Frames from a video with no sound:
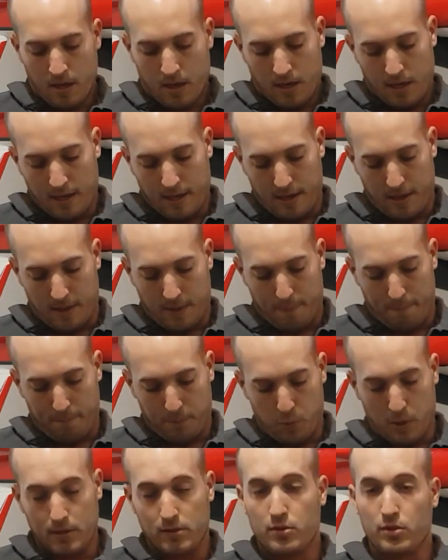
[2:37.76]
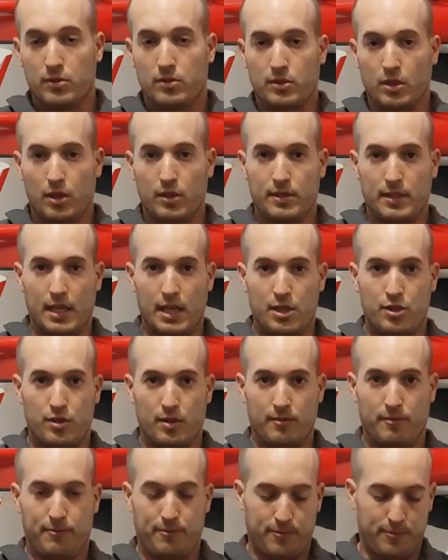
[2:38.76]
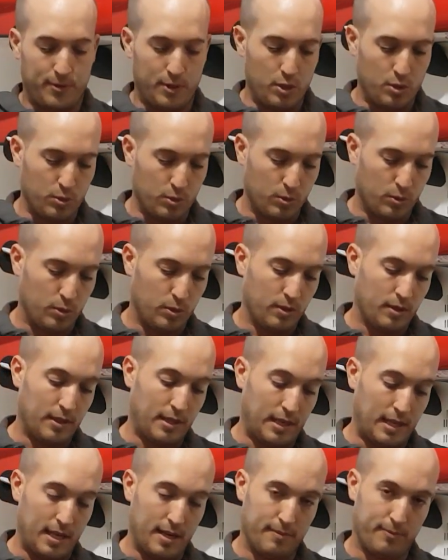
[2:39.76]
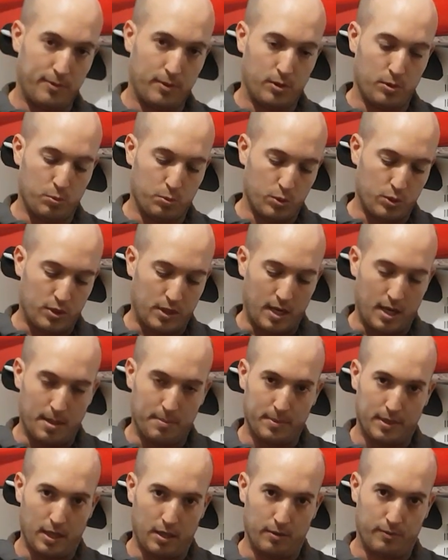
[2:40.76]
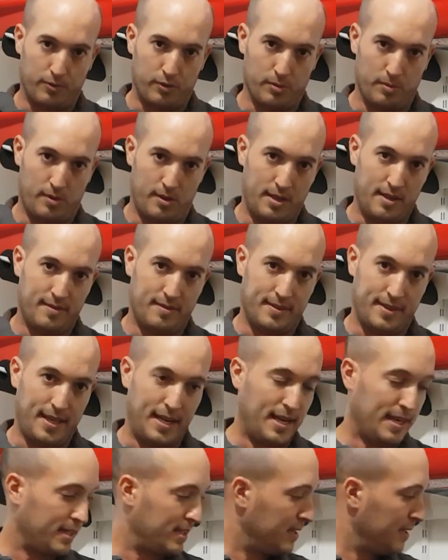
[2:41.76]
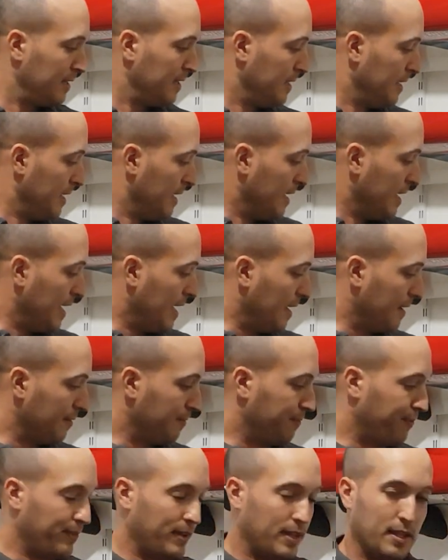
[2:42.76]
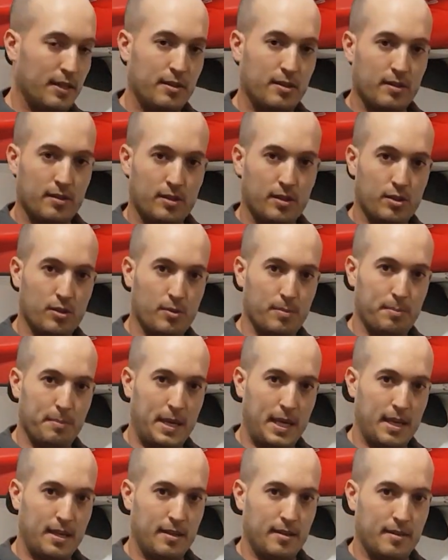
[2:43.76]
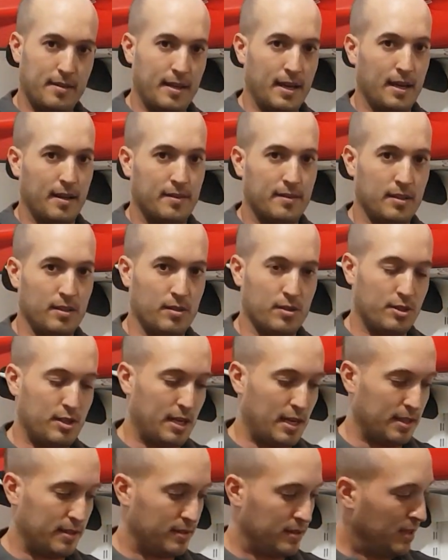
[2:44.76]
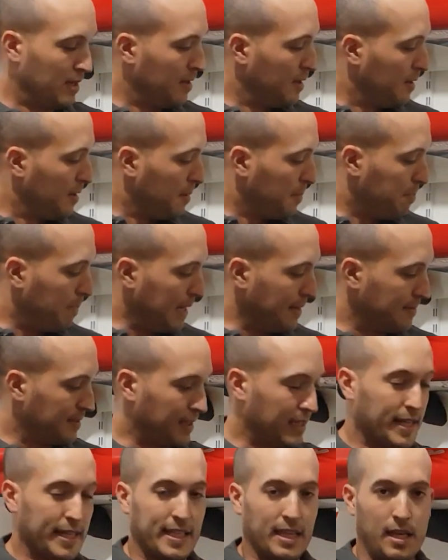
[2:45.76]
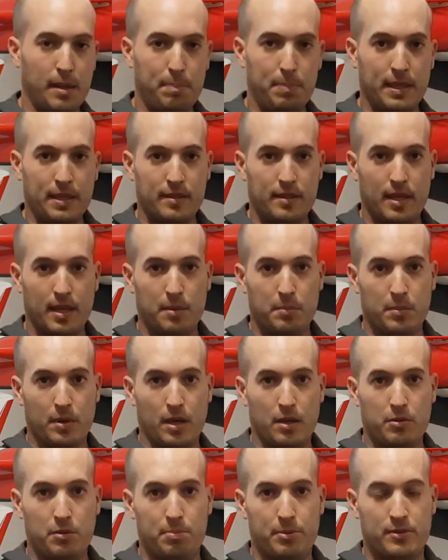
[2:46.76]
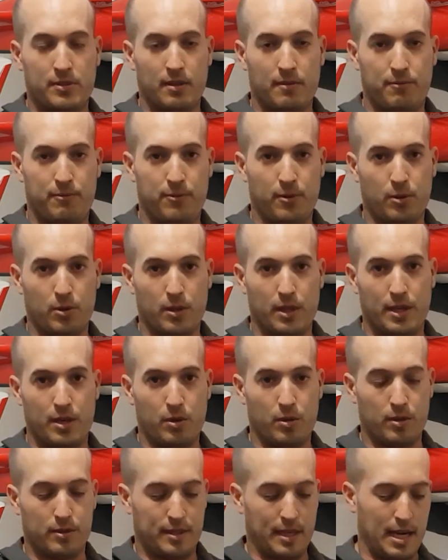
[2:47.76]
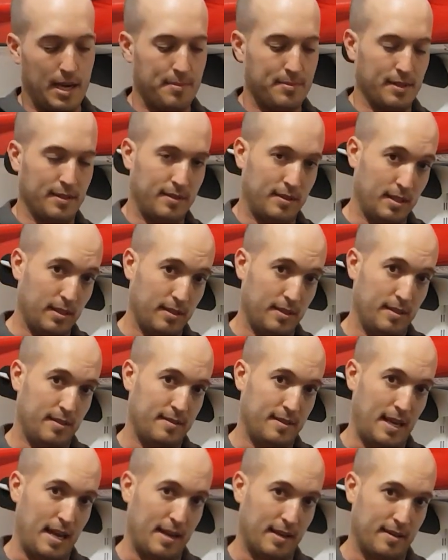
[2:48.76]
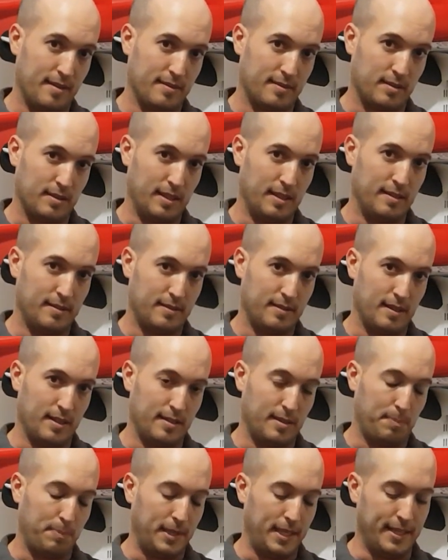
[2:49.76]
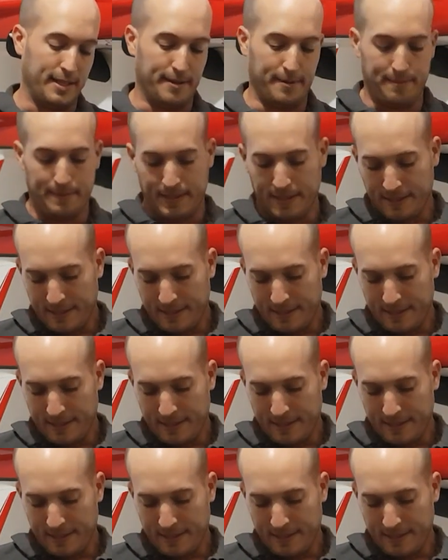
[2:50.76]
Once you start the engine, fuel level would come down from this tank and feed your main tanks in your jet, basically keeping them 100% full at all times until this tank is depleted.